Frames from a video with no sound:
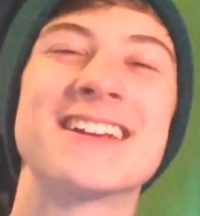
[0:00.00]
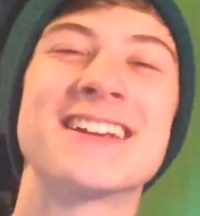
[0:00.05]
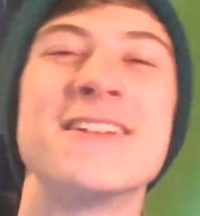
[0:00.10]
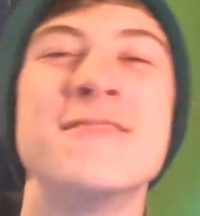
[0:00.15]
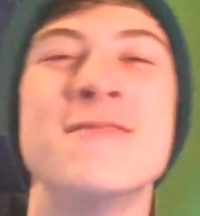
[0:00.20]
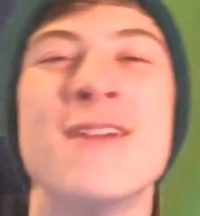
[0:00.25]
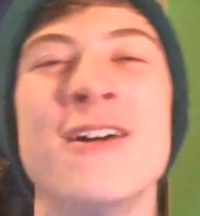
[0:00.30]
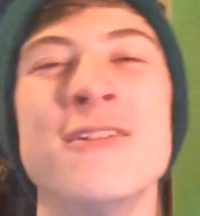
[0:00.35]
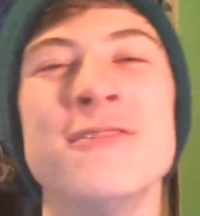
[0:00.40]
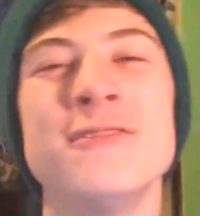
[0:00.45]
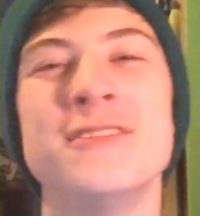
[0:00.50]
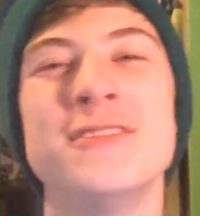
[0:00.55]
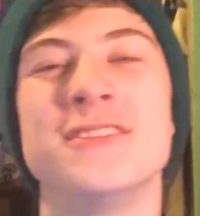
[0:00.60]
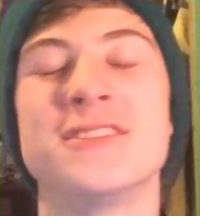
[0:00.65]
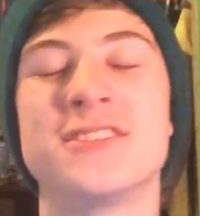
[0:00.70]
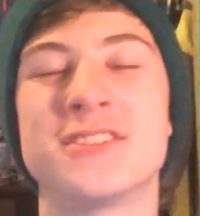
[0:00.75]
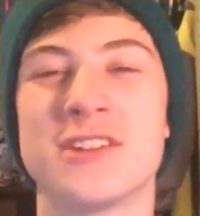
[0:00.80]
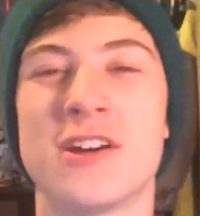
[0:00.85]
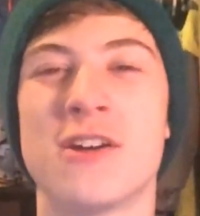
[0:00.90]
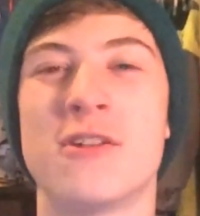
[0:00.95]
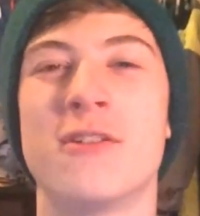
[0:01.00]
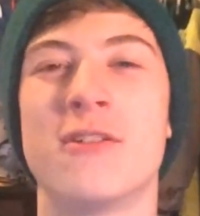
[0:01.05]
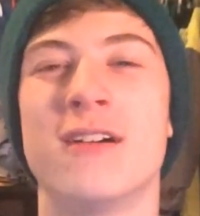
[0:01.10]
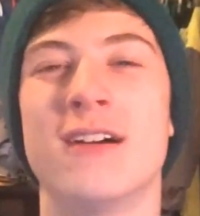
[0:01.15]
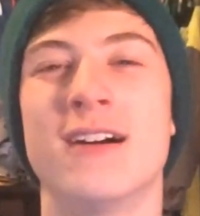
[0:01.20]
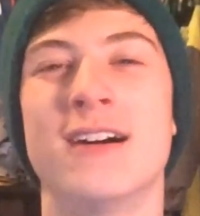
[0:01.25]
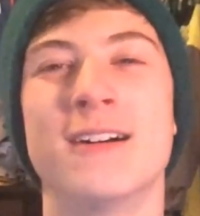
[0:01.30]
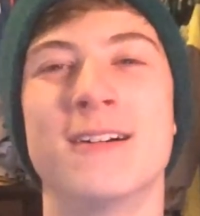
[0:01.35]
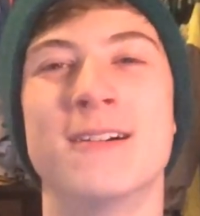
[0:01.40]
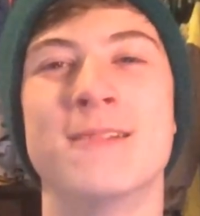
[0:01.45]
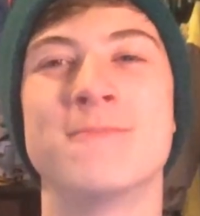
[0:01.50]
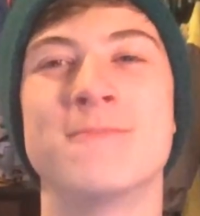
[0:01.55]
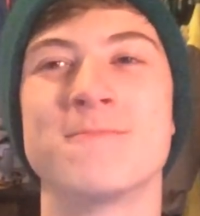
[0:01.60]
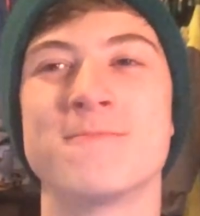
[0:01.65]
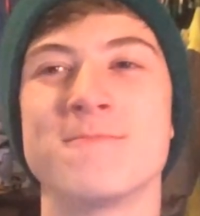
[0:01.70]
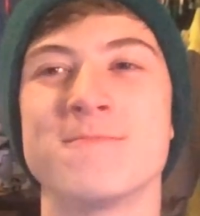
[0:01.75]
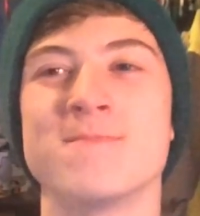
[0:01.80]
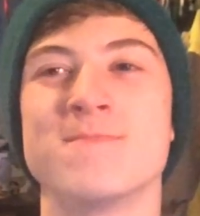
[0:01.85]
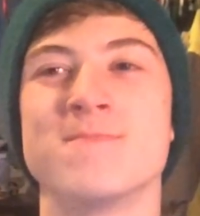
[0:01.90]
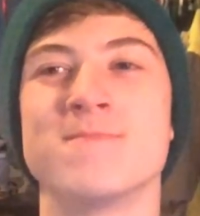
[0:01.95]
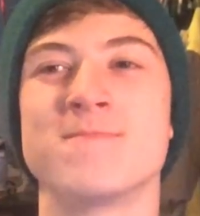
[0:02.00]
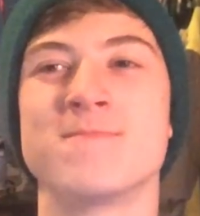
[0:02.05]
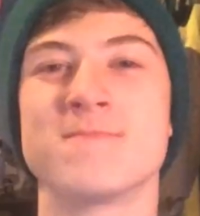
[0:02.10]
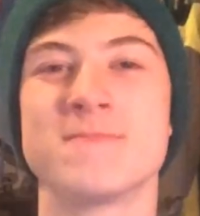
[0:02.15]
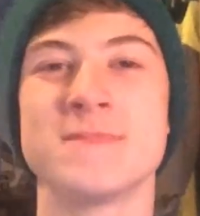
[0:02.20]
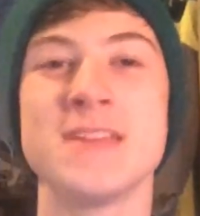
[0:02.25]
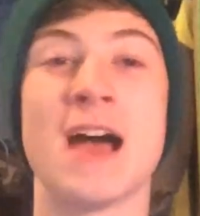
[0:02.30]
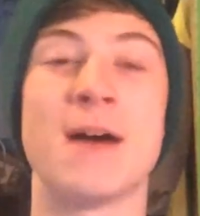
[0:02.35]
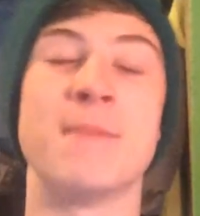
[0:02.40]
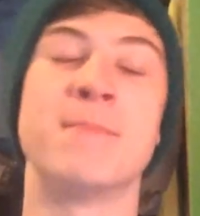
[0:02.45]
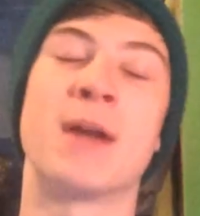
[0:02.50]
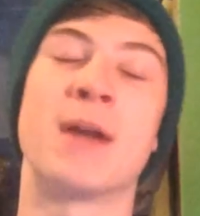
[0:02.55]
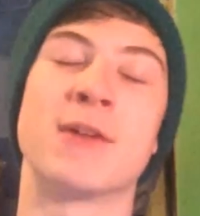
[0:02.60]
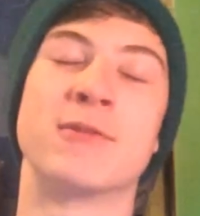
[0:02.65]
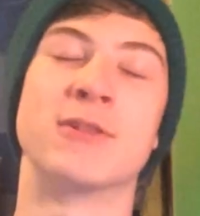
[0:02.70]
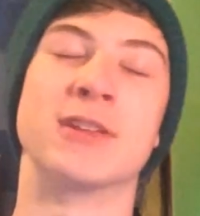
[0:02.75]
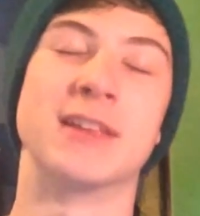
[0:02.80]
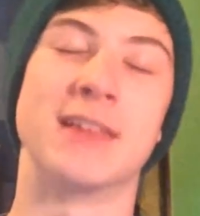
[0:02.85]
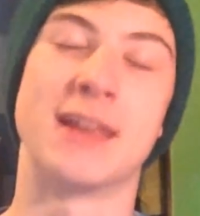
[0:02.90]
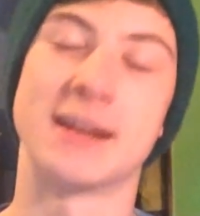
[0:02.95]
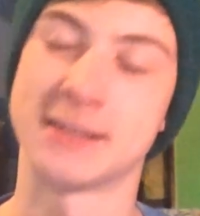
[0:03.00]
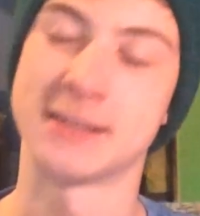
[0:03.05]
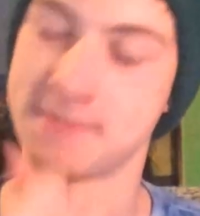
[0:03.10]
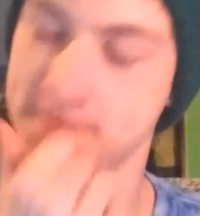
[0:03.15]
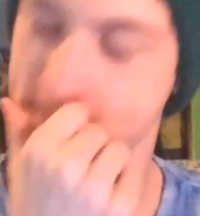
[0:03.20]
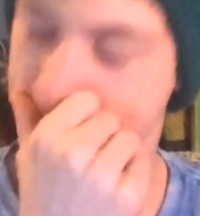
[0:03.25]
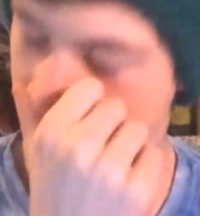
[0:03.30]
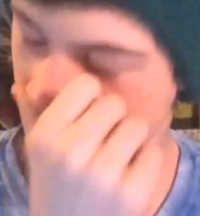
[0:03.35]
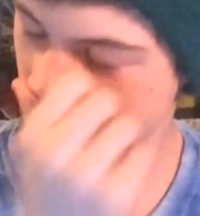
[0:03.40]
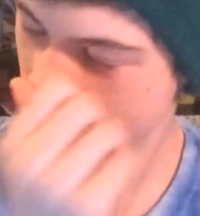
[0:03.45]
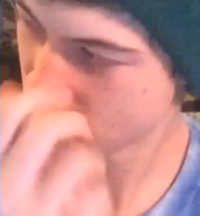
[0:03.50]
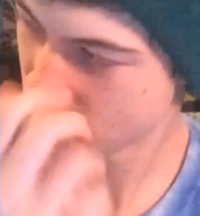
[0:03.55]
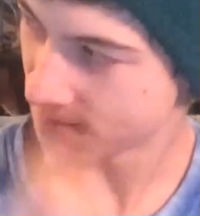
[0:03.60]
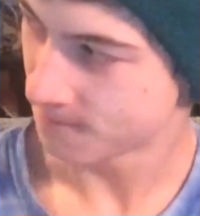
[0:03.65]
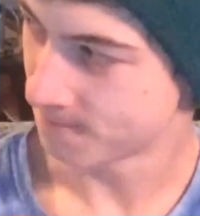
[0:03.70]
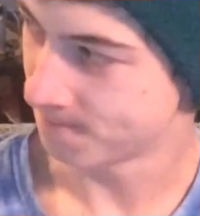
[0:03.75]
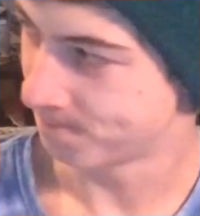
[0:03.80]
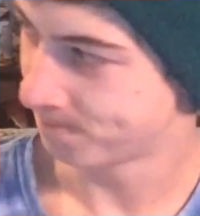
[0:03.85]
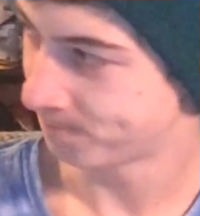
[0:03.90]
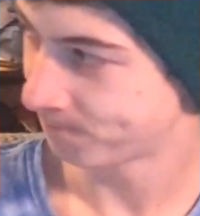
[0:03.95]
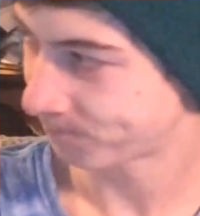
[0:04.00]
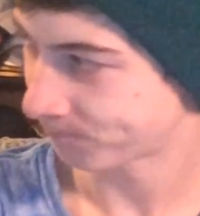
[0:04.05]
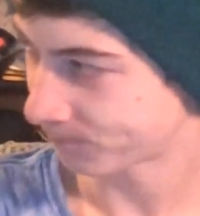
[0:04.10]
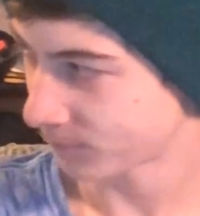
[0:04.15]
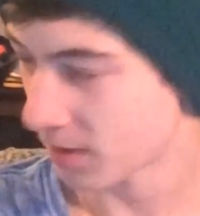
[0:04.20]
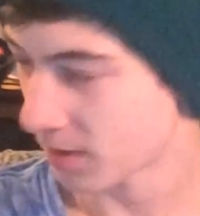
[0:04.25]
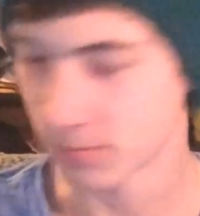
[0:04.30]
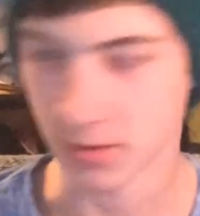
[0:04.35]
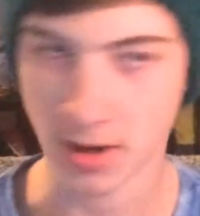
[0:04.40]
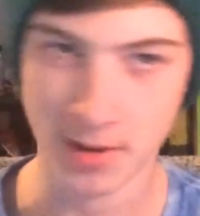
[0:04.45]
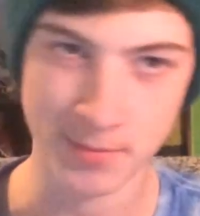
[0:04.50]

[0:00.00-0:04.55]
come out, so yeah, but I really liked it. I'm a